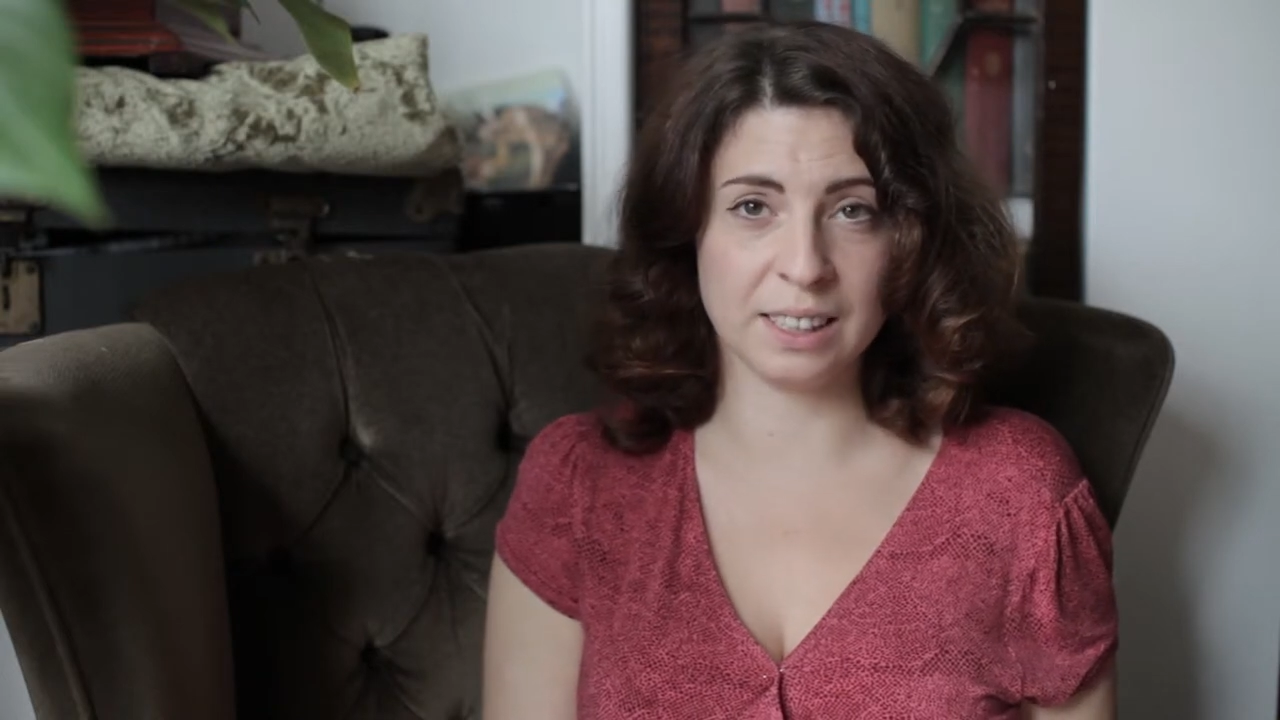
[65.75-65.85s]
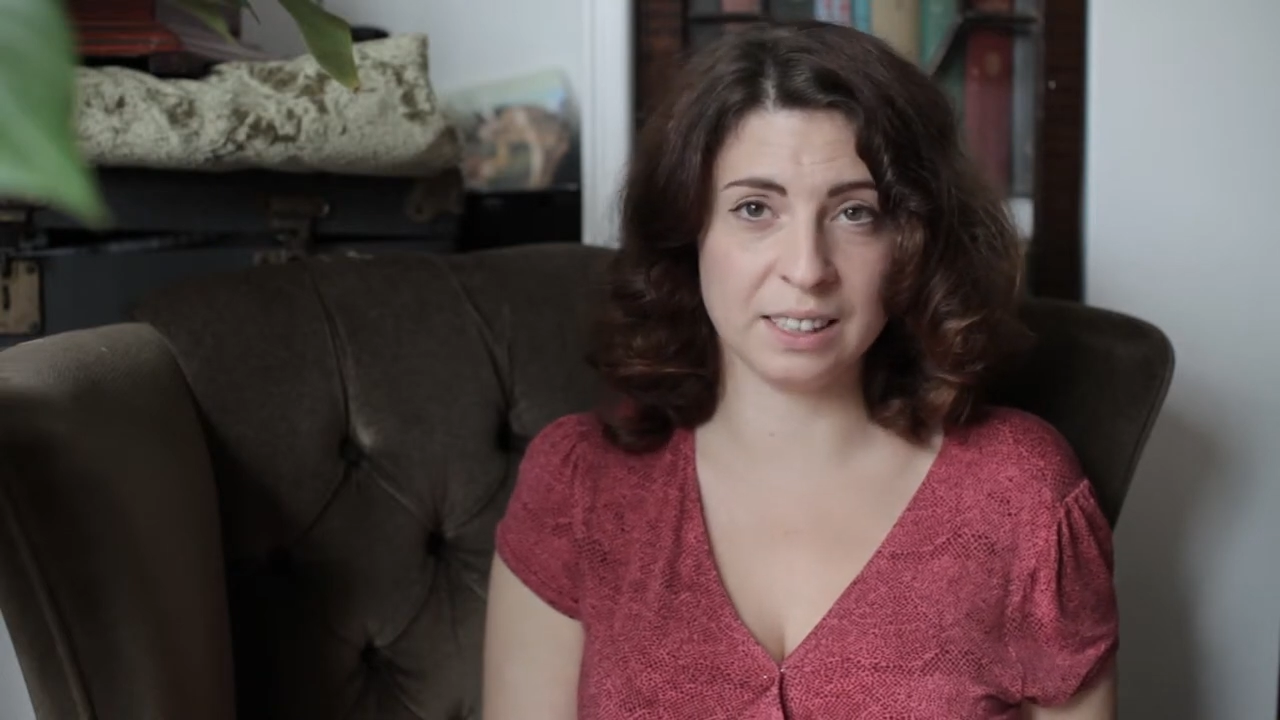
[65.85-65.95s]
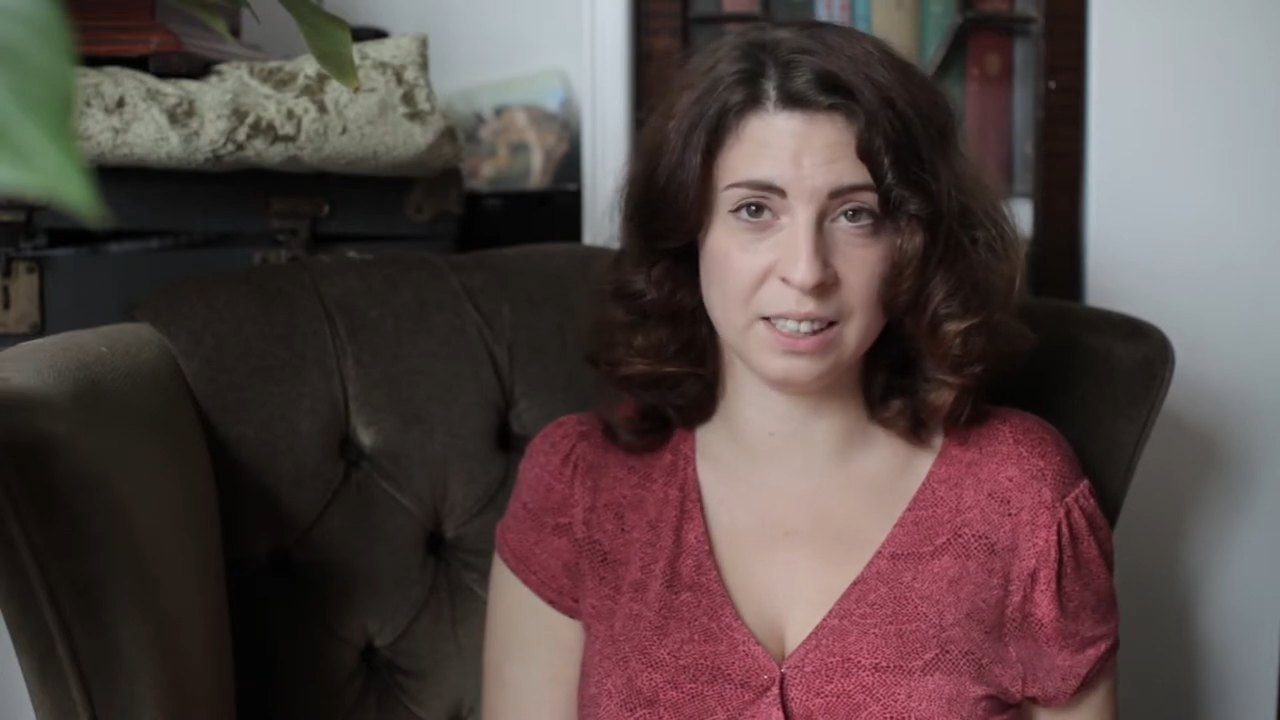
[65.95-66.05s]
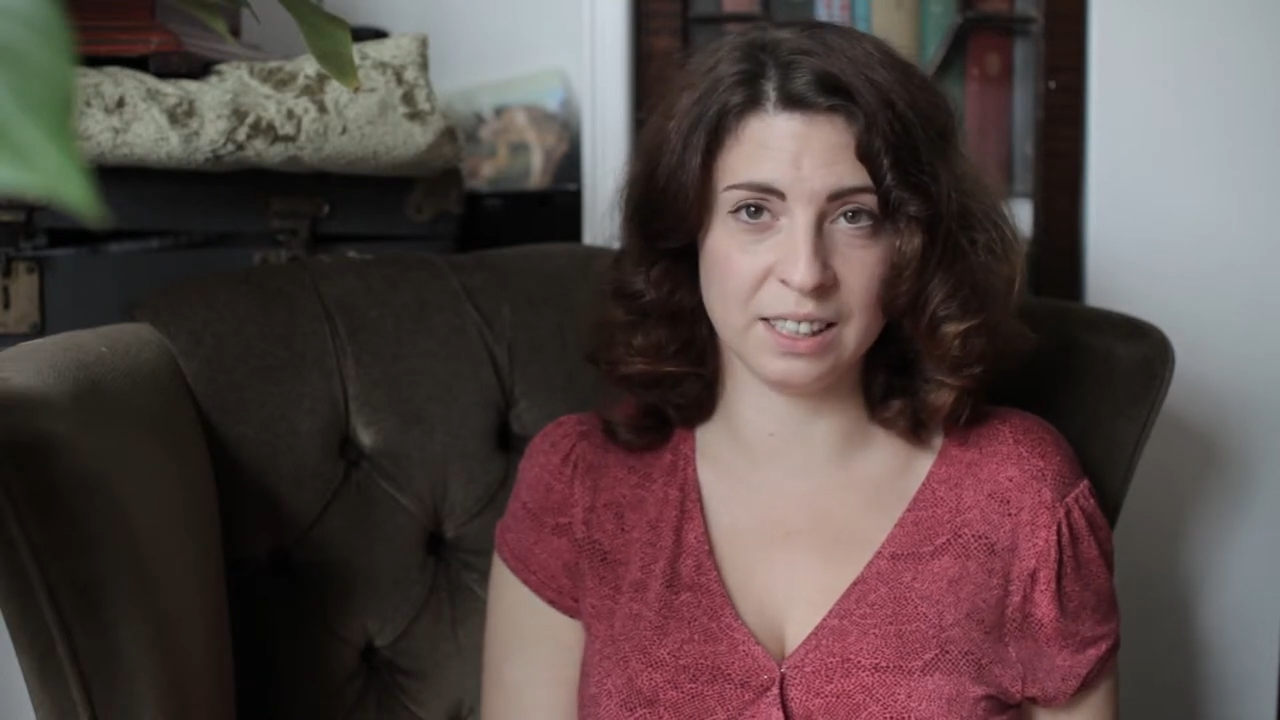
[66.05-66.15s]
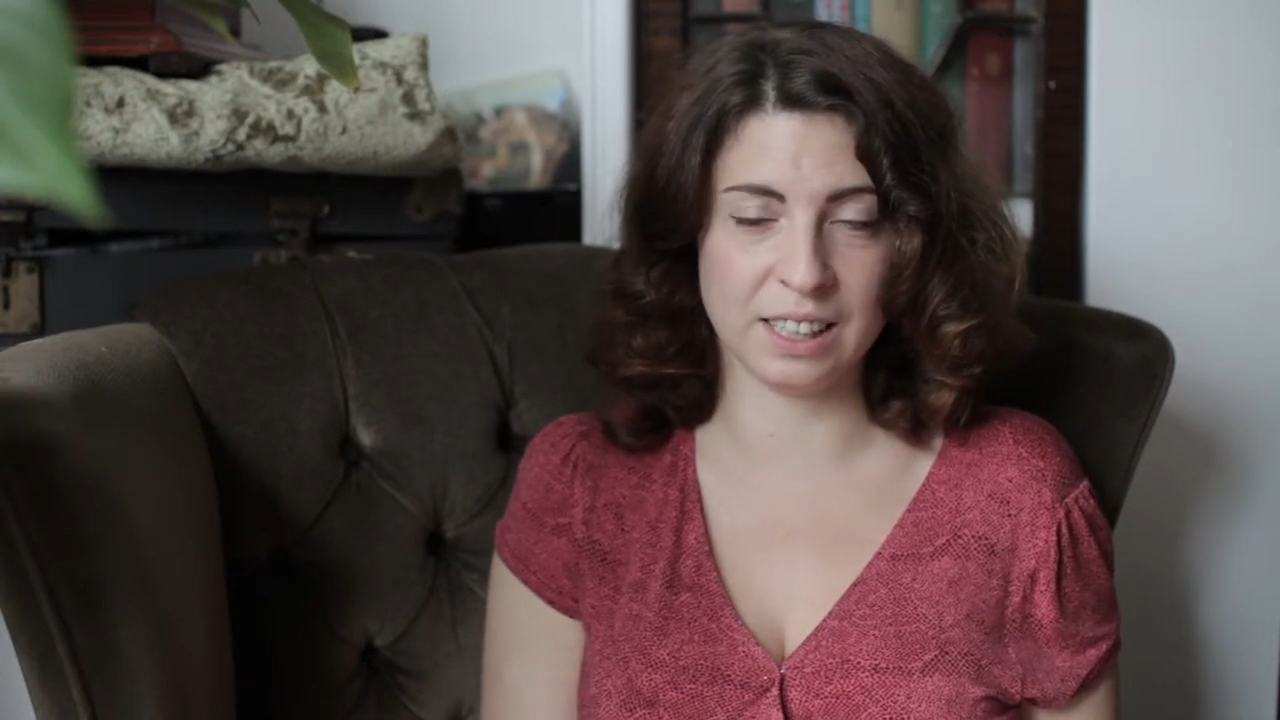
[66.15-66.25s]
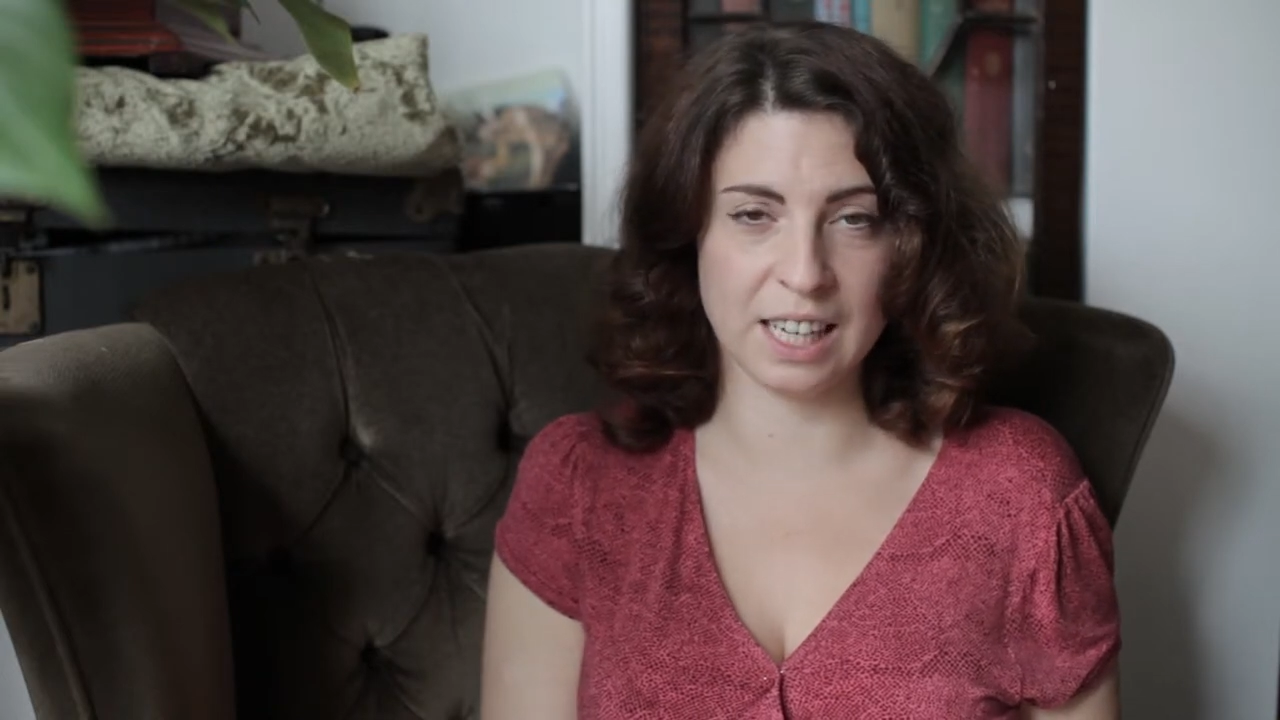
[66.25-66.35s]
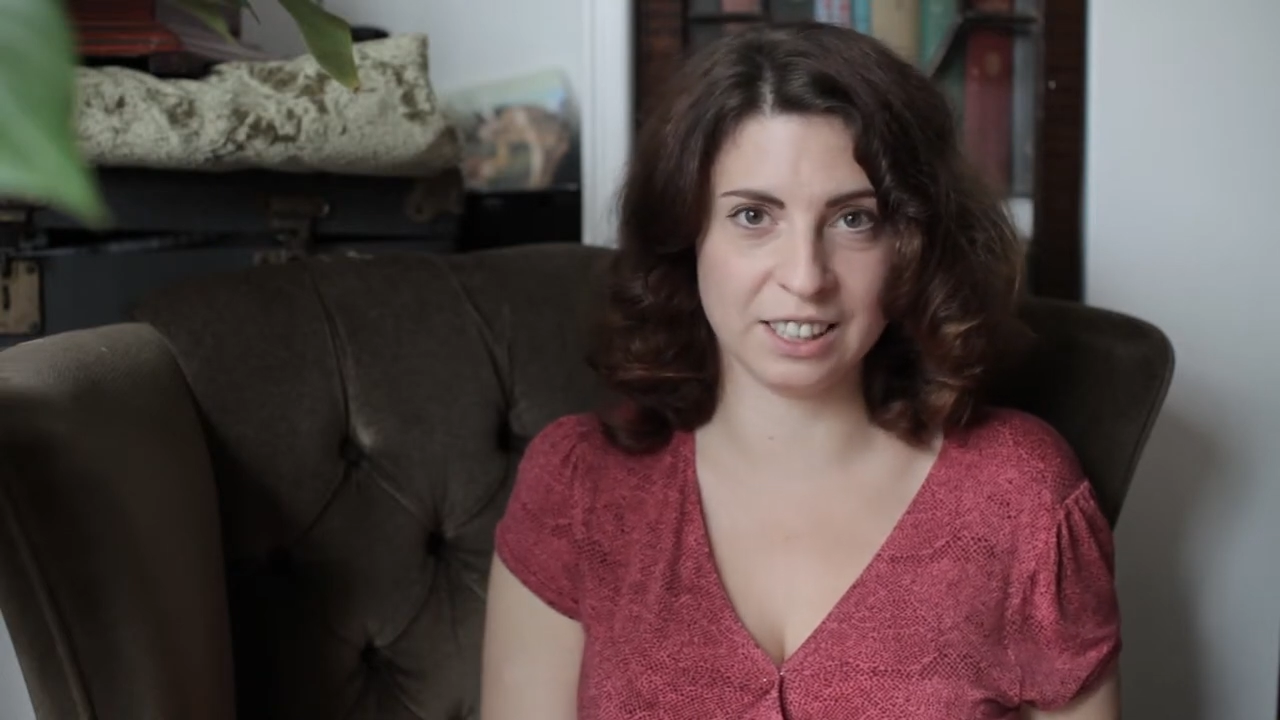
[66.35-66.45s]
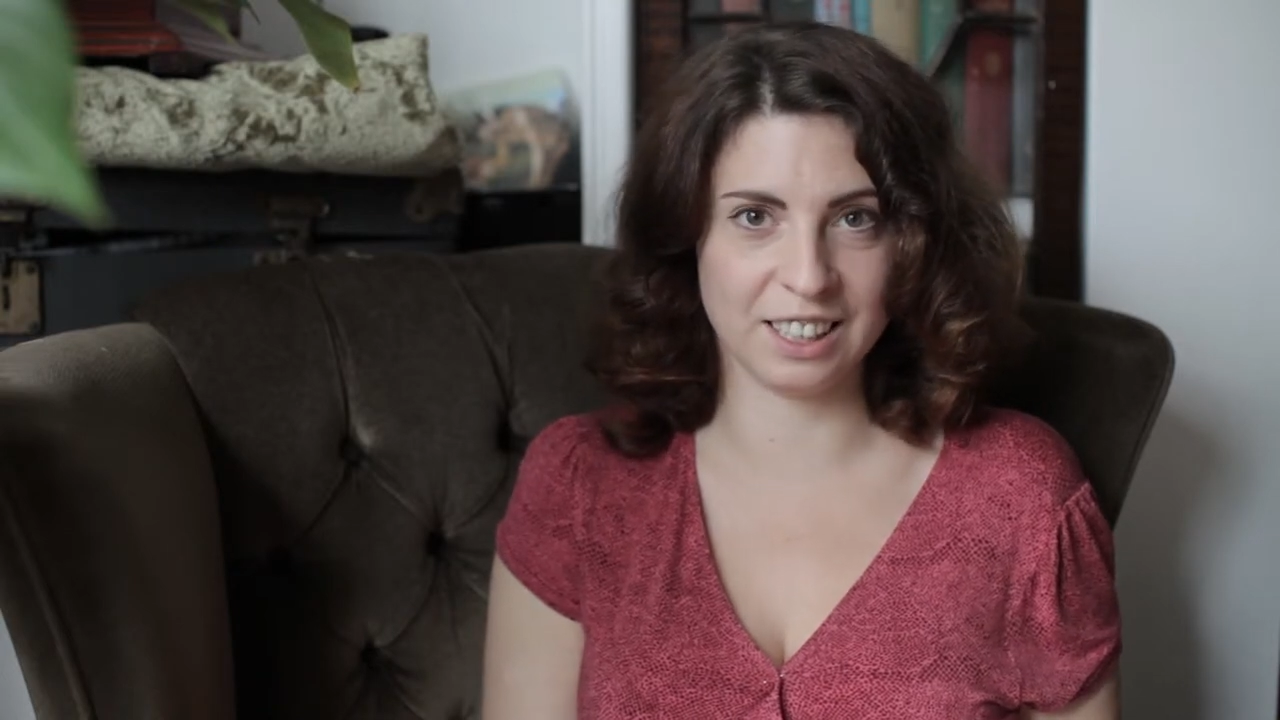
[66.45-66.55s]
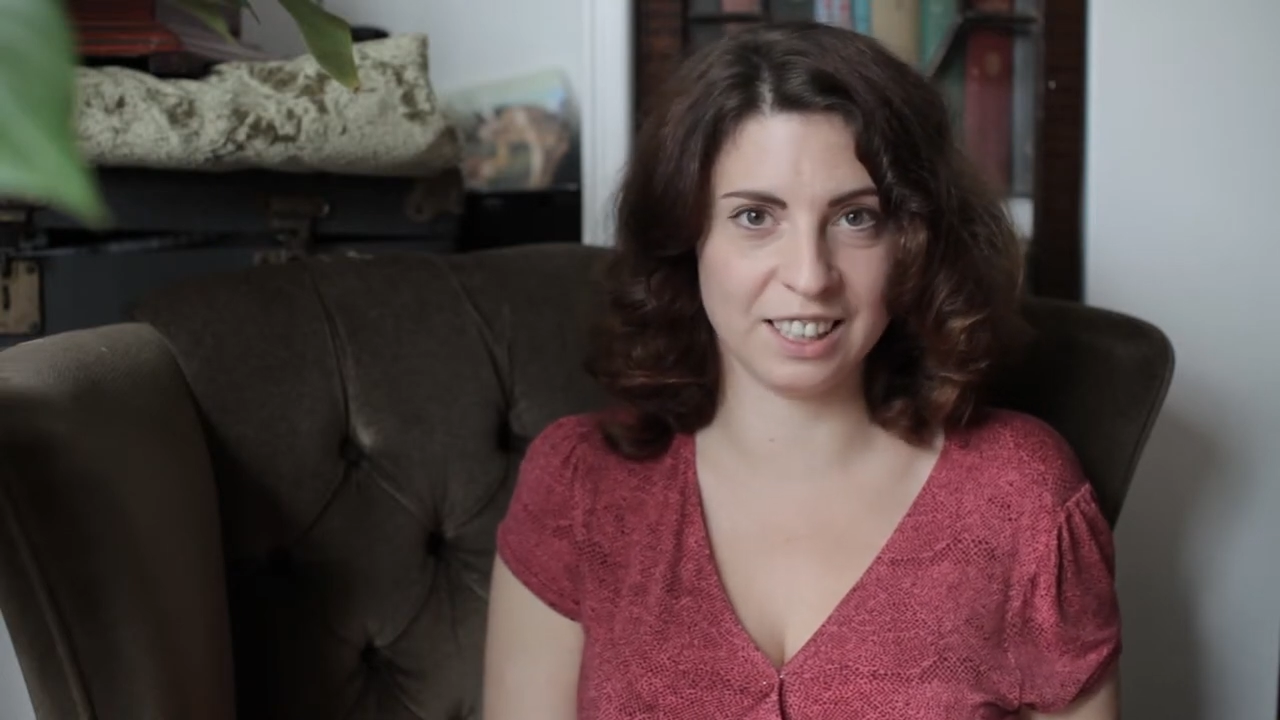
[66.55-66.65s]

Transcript: I started hatching